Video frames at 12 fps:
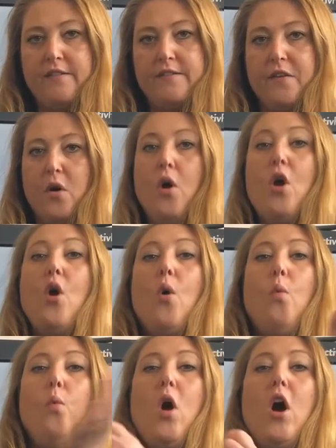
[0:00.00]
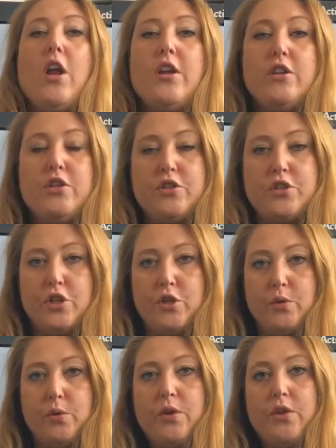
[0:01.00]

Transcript: 4. 1, 2,